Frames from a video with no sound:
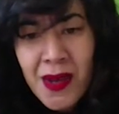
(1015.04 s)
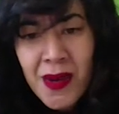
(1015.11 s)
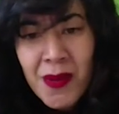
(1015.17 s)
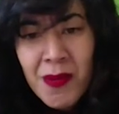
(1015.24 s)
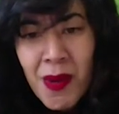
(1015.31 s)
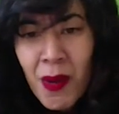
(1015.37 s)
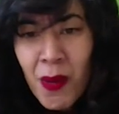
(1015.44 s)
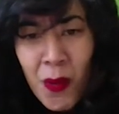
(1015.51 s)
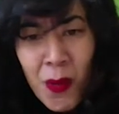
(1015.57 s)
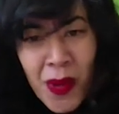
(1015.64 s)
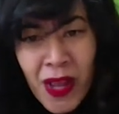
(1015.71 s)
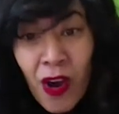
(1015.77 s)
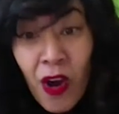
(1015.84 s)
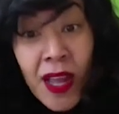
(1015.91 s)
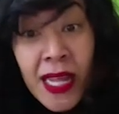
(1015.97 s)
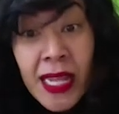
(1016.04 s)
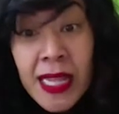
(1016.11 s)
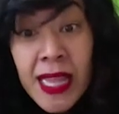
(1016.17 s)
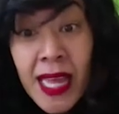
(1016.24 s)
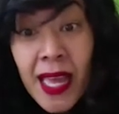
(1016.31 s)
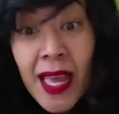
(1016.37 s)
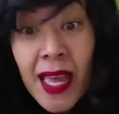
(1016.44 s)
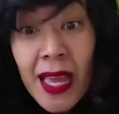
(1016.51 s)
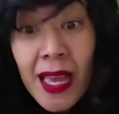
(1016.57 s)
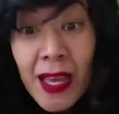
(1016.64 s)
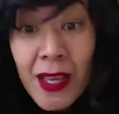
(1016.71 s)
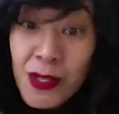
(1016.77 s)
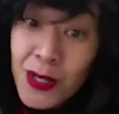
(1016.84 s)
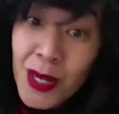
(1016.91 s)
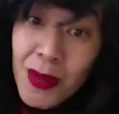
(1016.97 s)
But we are in there.
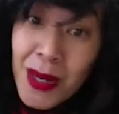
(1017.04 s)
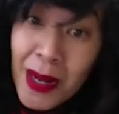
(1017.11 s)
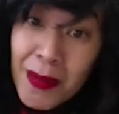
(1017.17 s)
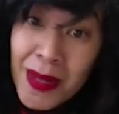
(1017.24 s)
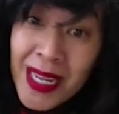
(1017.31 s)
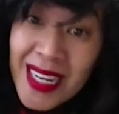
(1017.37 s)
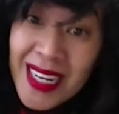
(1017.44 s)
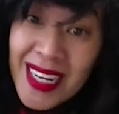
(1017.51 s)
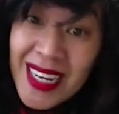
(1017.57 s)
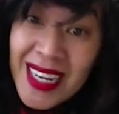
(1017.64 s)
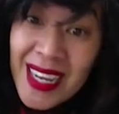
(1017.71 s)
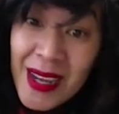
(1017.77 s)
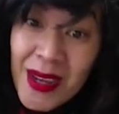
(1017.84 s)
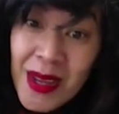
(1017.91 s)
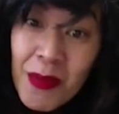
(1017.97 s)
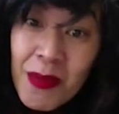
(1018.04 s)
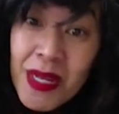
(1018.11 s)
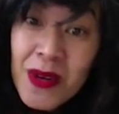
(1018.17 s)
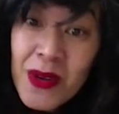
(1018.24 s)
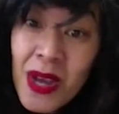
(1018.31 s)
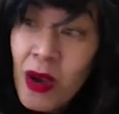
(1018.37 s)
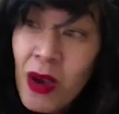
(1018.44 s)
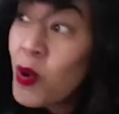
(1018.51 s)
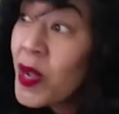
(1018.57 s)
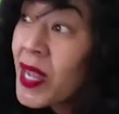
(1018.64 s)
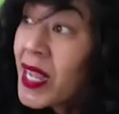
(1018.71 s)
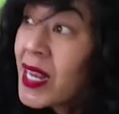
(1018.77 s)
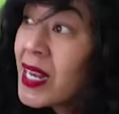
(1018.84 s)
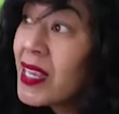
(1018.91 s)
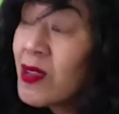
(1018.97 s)
Do you know what I mean? I mean, look how
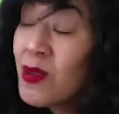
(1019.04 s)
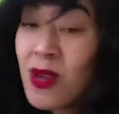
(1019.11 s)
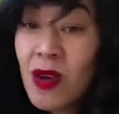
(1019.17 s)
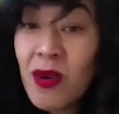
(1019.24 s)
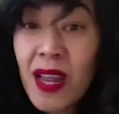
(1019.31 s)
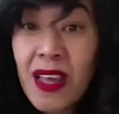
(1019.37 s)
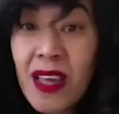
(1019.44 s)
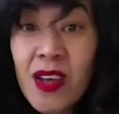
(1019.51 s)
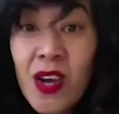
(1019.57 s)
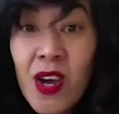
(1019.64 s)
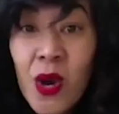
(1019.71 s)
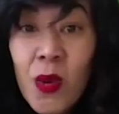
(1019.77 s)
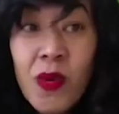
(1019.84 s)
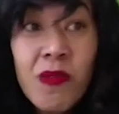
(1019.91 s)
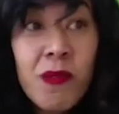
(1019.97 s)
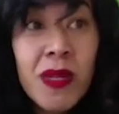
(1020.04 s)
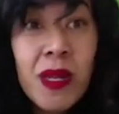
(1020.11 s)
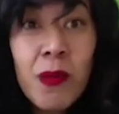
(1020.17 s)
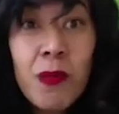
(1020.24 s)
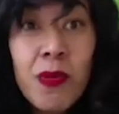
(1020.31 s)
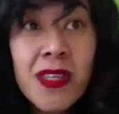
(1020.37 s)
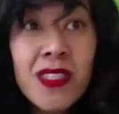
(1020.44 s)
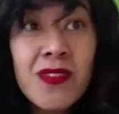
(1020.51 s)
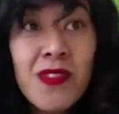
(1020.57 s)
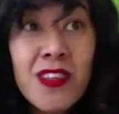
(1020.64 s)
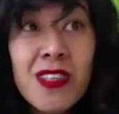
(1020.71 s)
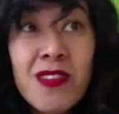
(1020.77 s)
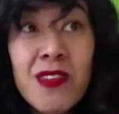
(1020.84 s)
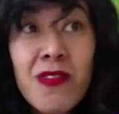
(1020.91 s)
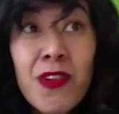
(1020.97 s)
quickly, you know, like we've been oppressed
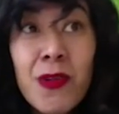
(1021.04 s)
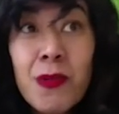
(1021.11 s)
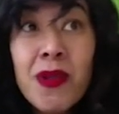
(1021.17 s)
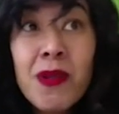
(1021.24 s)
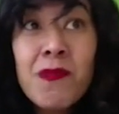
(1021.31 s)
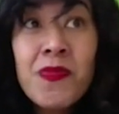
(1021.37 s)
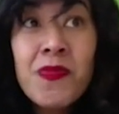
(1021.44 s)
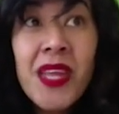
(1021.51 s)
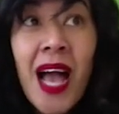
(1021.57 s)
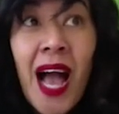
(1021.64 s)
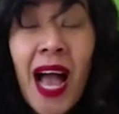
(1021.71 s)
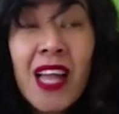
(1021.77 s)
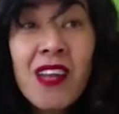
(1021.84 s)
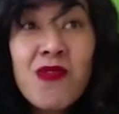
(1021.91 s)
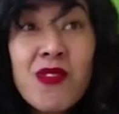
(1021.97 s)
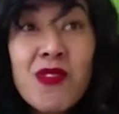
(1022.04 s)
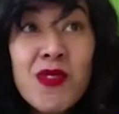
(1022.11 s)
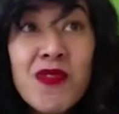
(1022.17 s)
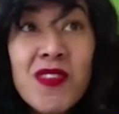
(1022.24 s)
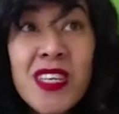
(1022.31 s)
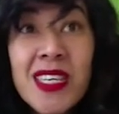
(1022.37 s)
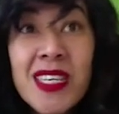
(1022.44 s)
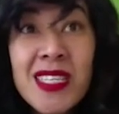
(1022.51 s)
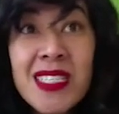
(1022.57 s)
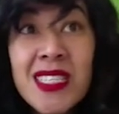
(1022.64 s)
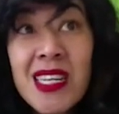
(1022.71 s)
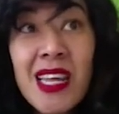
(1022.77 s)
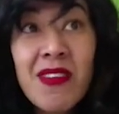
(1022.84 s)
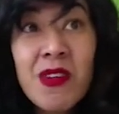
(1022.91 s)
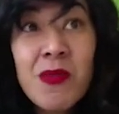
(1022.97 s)
with flipping hundreds of years
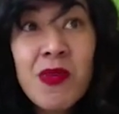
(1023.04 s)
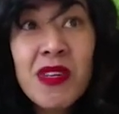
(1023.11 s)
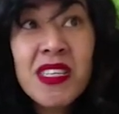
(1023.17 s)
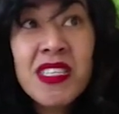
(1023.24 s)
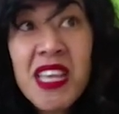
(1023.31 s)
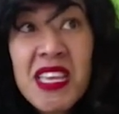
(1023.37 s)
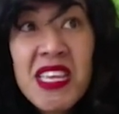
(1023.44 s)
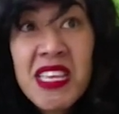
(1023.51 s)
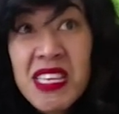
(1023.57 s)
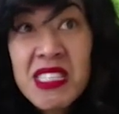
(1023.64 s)
and everybody's saying yes,